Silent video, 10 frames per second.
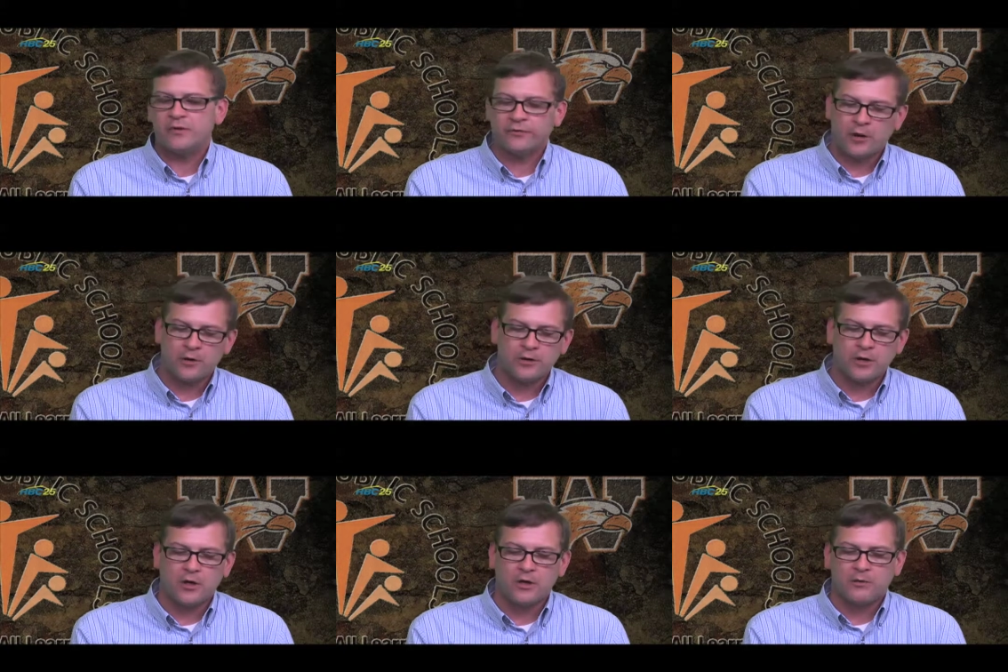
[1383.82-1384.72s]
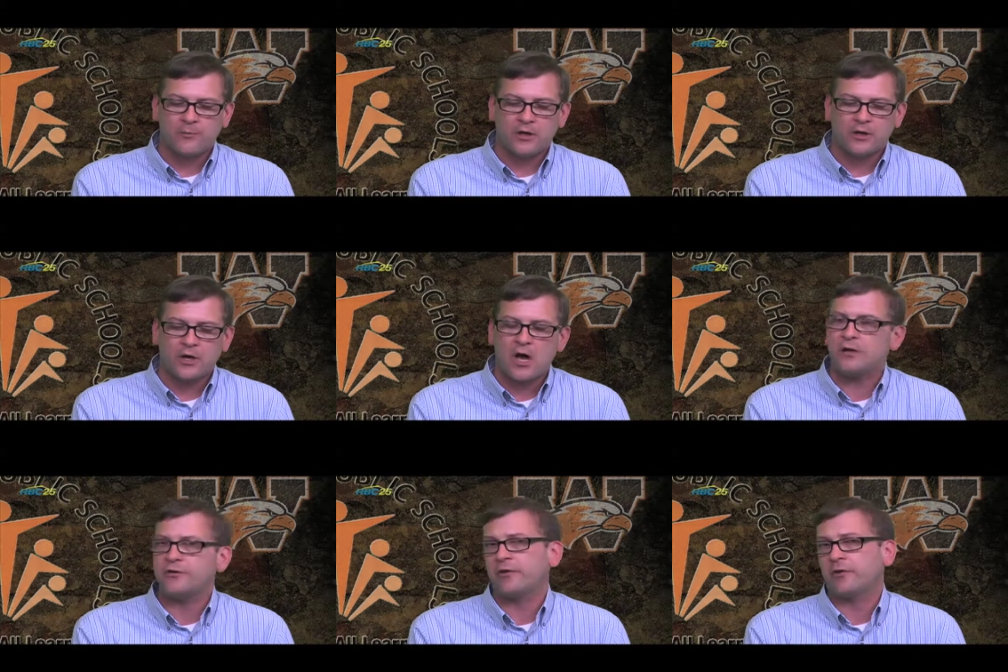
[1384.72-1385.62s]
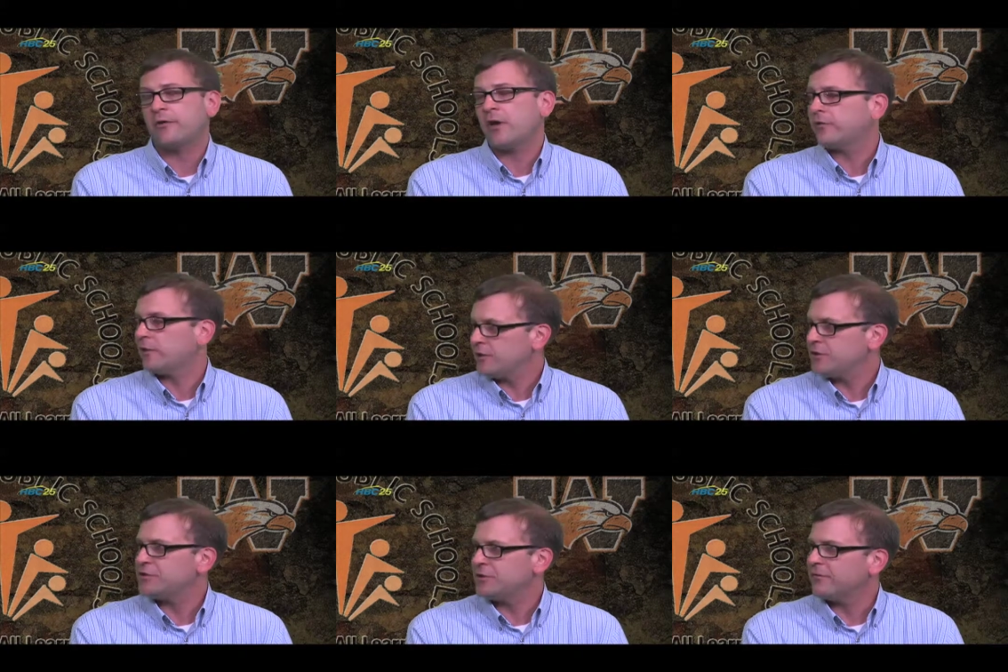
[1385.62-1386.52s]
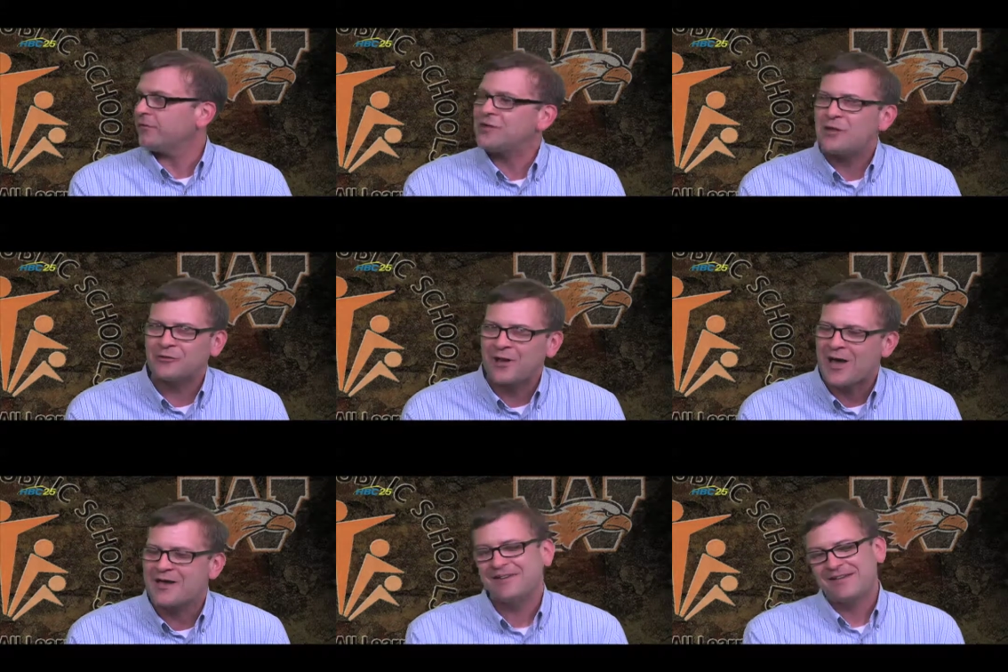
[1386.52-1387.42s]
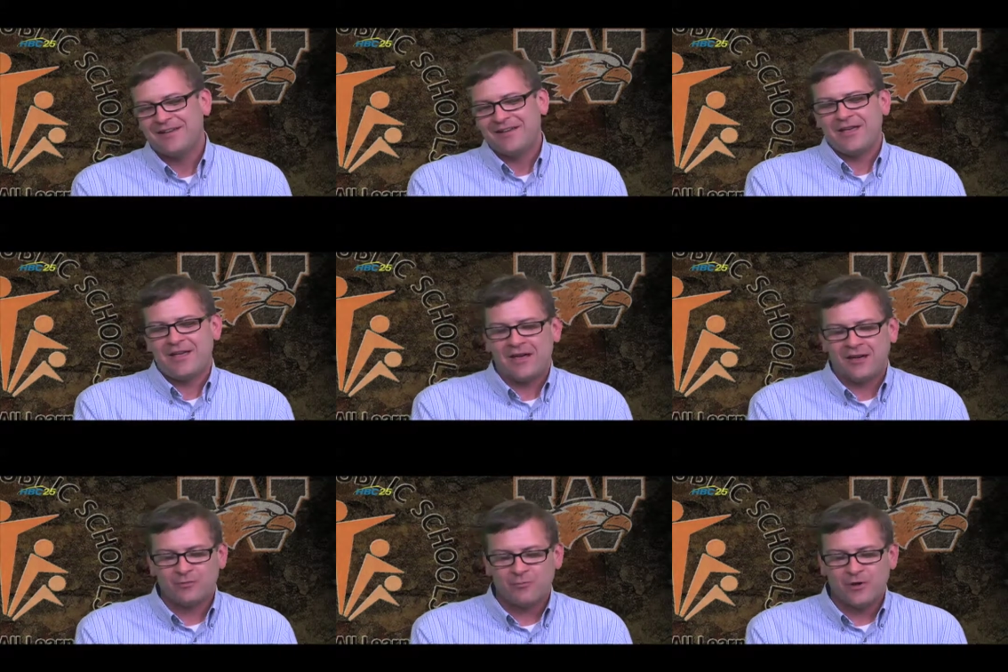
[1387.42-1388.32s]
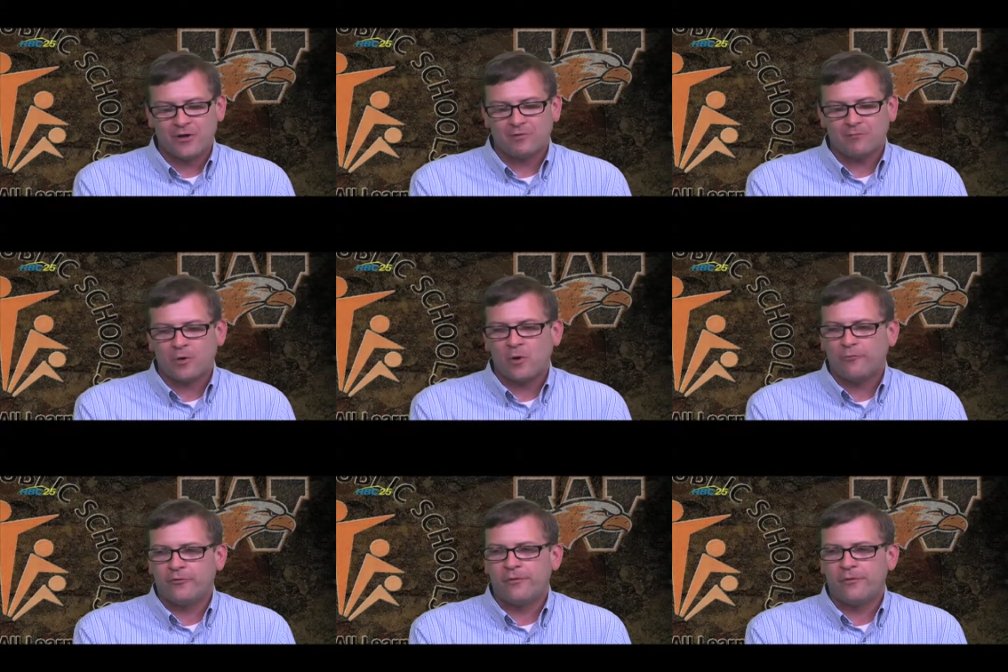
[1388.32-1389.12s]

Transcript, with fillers: started a, a, a, college success initiative, CSI, and we are we're hopeful. That's